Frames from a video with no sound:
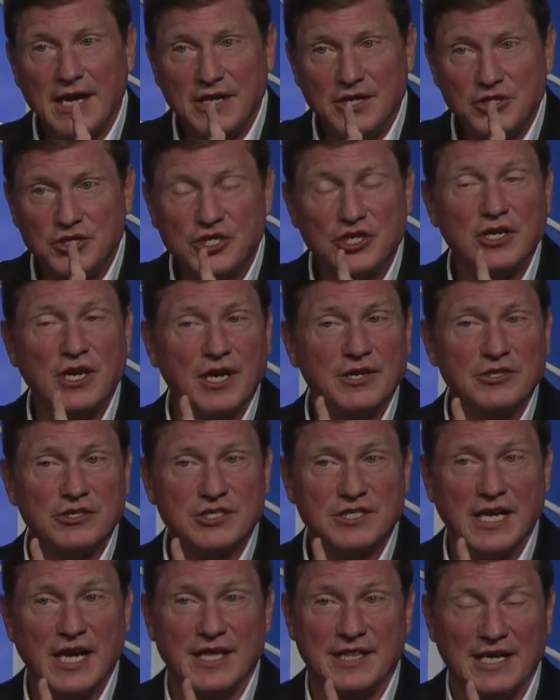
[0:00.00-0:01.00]
you should
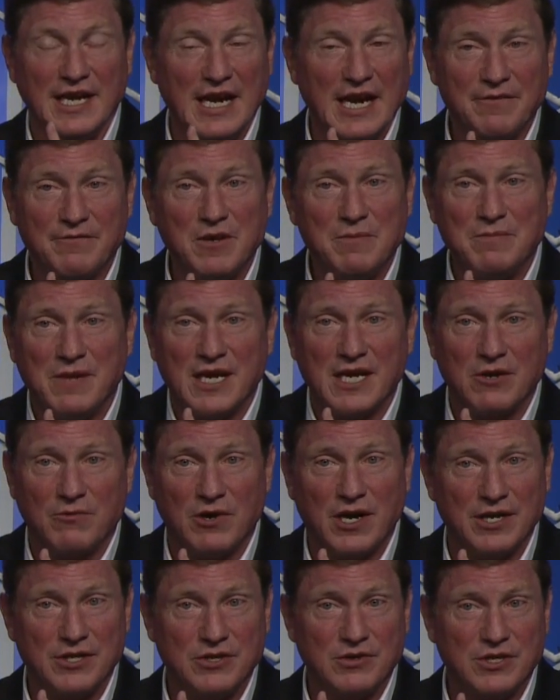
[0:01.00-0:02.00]
understand that every
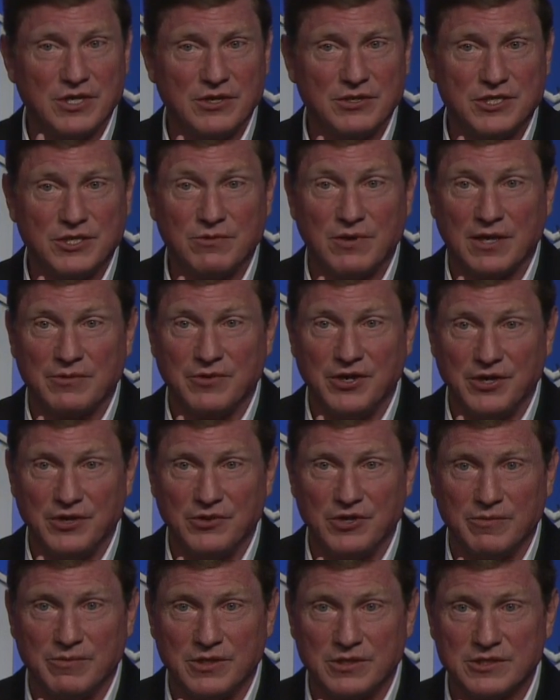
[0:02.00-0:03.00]
megawatt you go to on
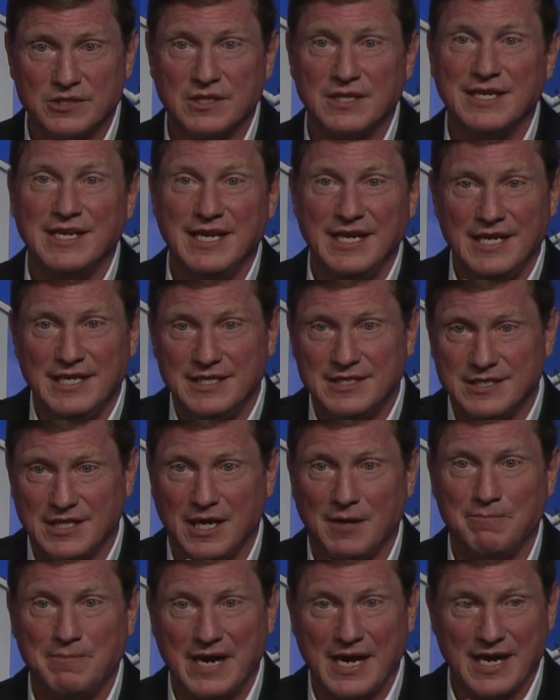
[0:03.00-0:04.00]
renewables needs
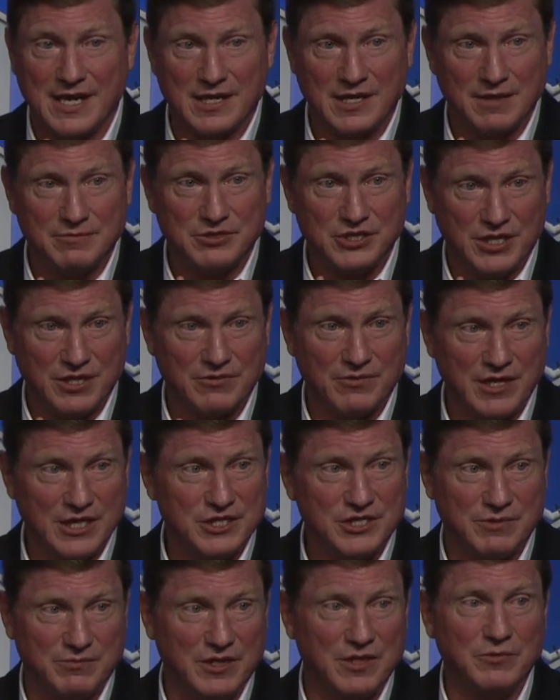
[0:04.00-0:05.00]
a backup
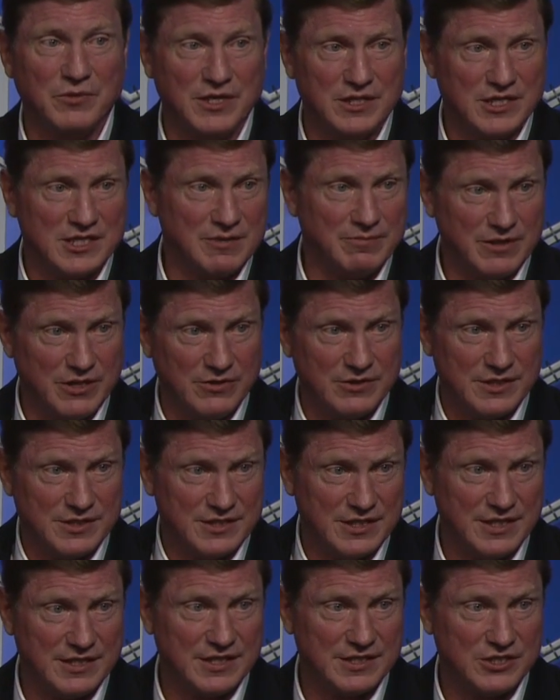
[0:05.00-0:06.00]
generation when the wind doesn't blow and the
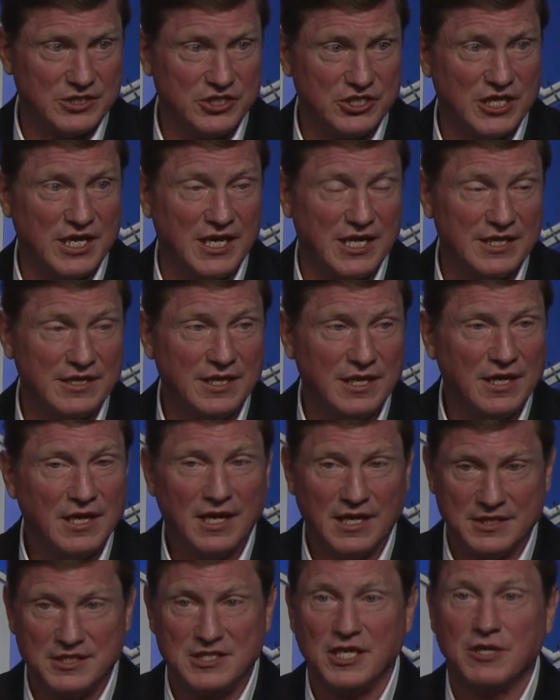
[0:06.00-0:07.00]
sun doesn't shine
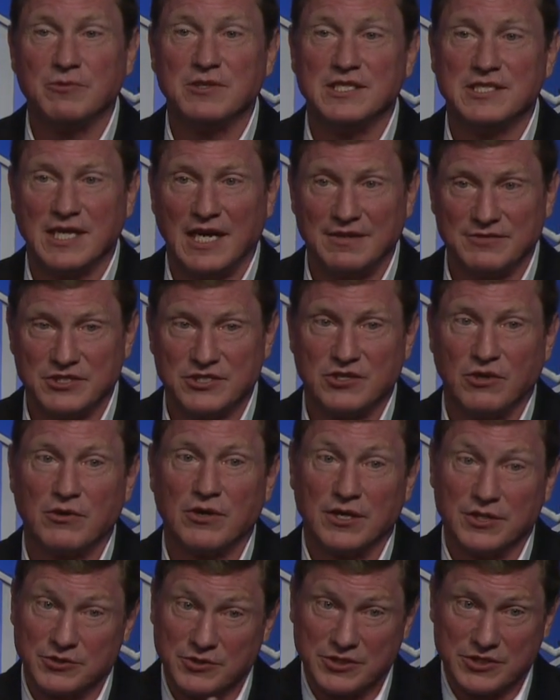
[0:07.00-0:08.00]
until we solve storage,